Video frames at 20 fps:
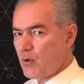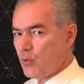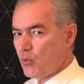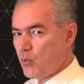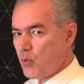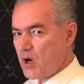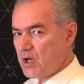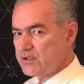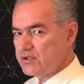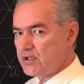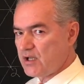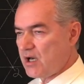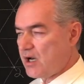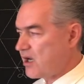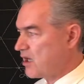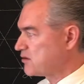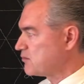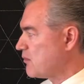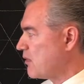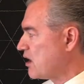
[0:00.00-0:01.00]
one
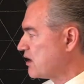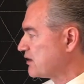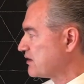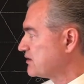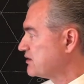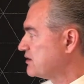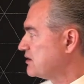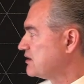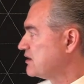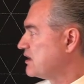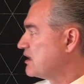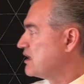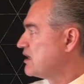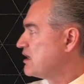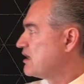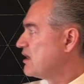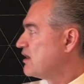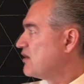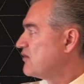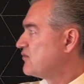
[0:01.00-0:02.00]
unmarked
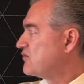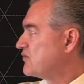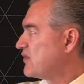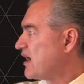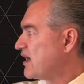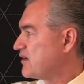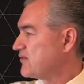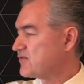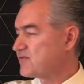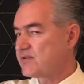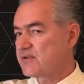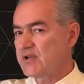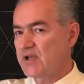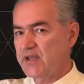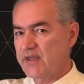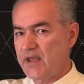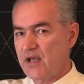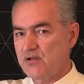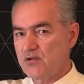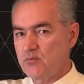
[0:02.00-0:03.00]

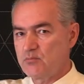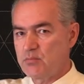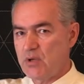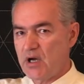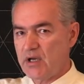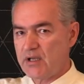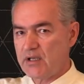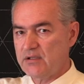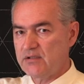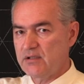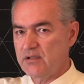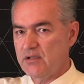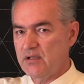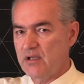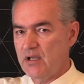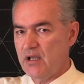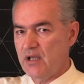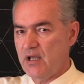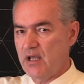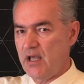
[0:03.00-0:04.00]
5-gallon bucket,
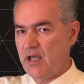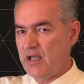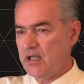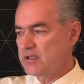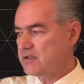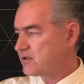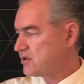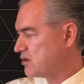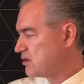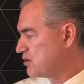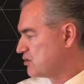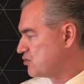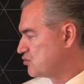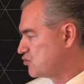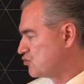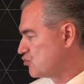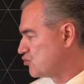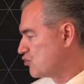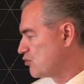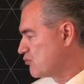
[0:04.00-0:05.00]
and
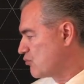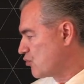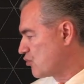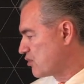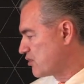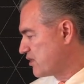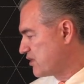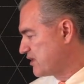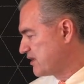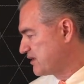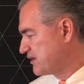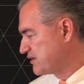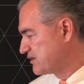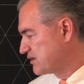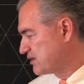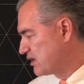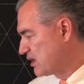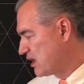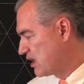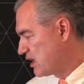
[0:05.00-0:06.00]
two more things
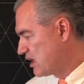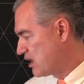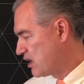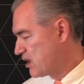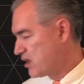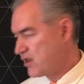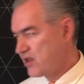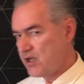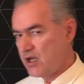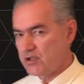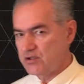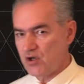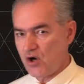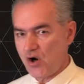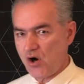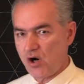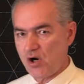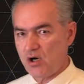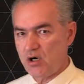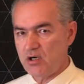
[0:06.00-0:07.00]
that
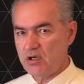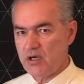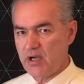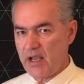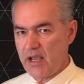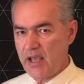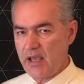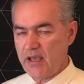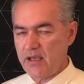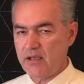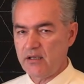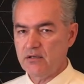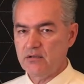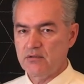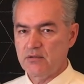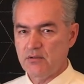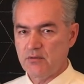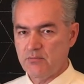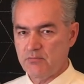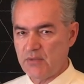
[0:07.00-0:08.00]
are a
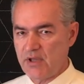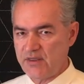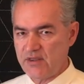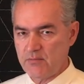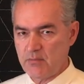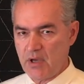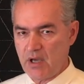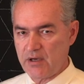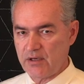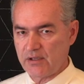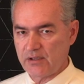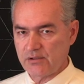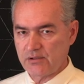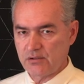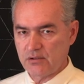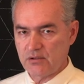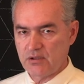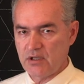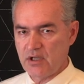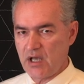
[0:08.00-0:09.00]

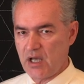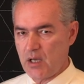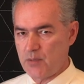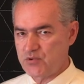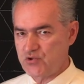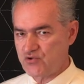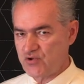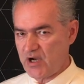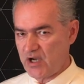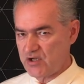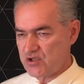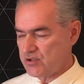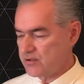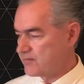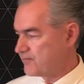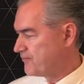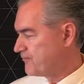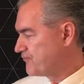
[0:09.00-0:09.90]
mathematical abstraction.